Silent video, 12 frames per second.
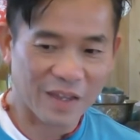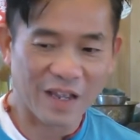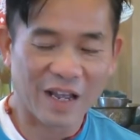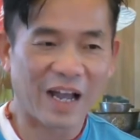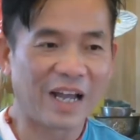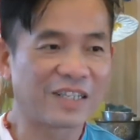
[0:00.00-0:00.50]

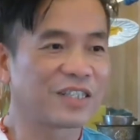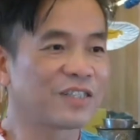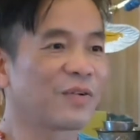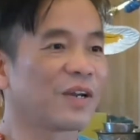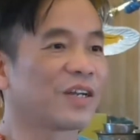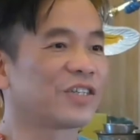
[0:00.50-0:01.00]
I just
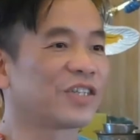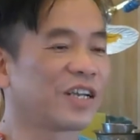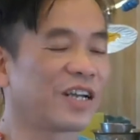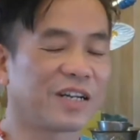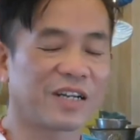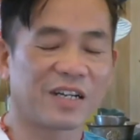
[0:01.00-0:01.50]
want to
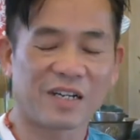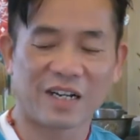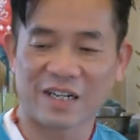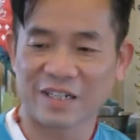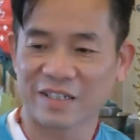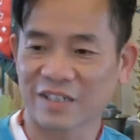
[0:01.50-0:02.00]
share
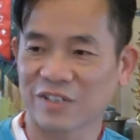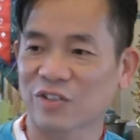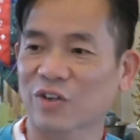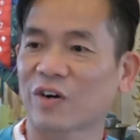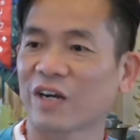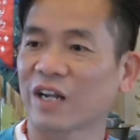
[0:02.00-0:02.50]
the
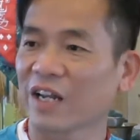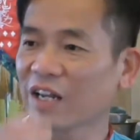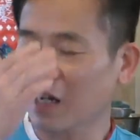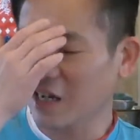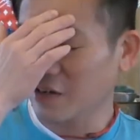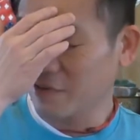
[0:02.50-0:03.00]
story
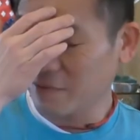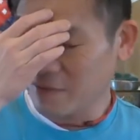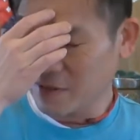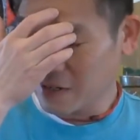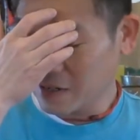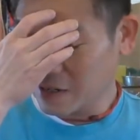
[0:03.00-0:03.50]
of
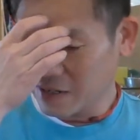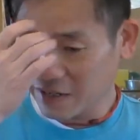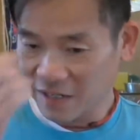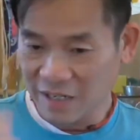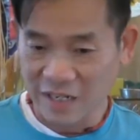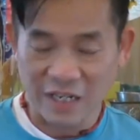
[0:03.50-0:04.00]

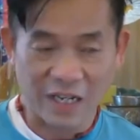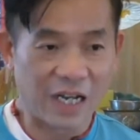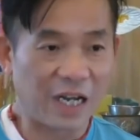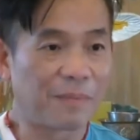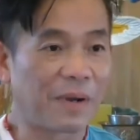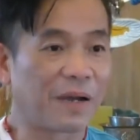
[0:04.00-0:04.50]

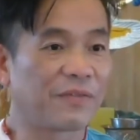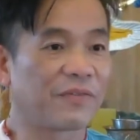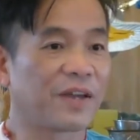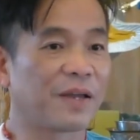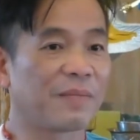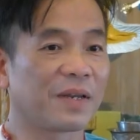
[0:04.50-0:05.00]
my
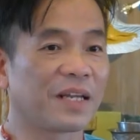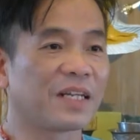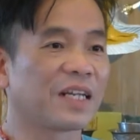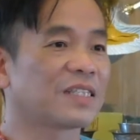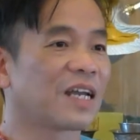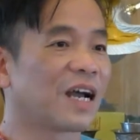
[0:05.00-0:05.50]
family.
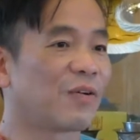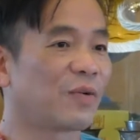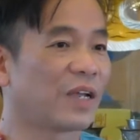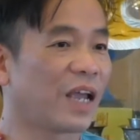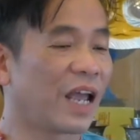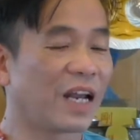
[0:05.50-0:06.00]
That's how
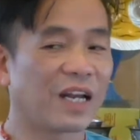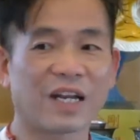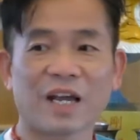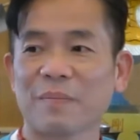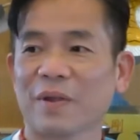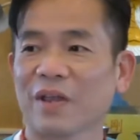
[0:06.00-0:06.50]
we ended
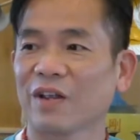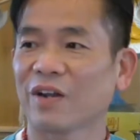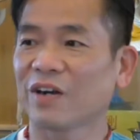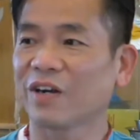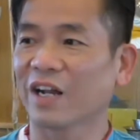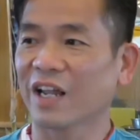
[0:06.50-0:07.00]
up
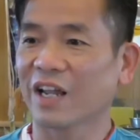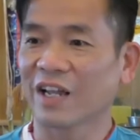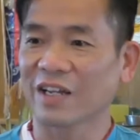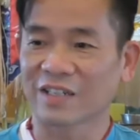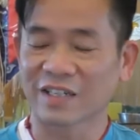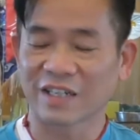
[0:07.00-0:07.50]
here,
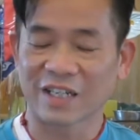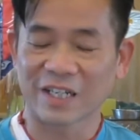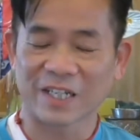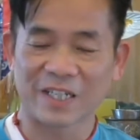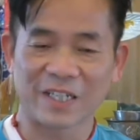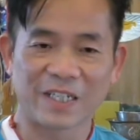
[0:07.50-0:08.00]
and
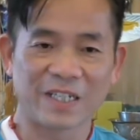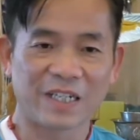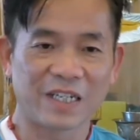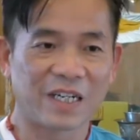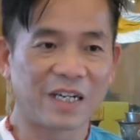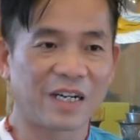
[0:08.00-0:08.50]
to
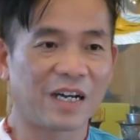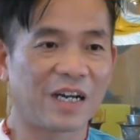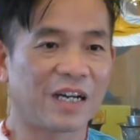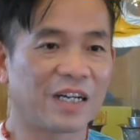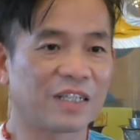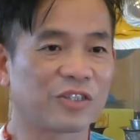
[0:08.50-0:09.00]

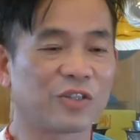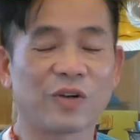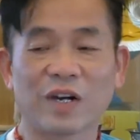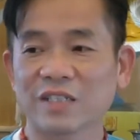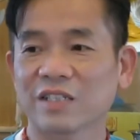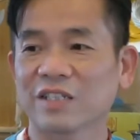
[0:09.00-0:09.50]

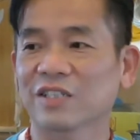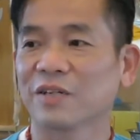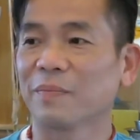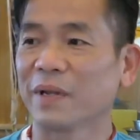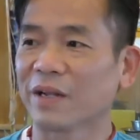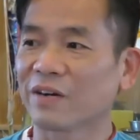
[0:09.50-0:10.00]
us, it's a
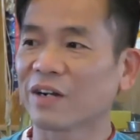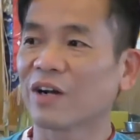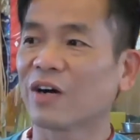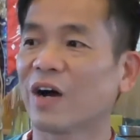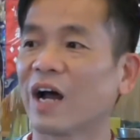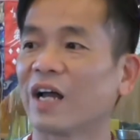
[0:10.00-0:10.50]

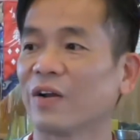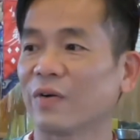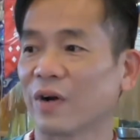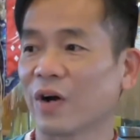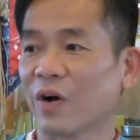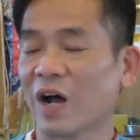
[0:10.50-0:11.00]
miracle. I don't
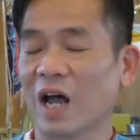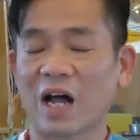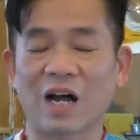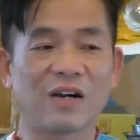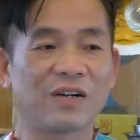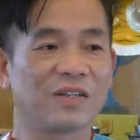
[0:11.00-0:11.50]
know how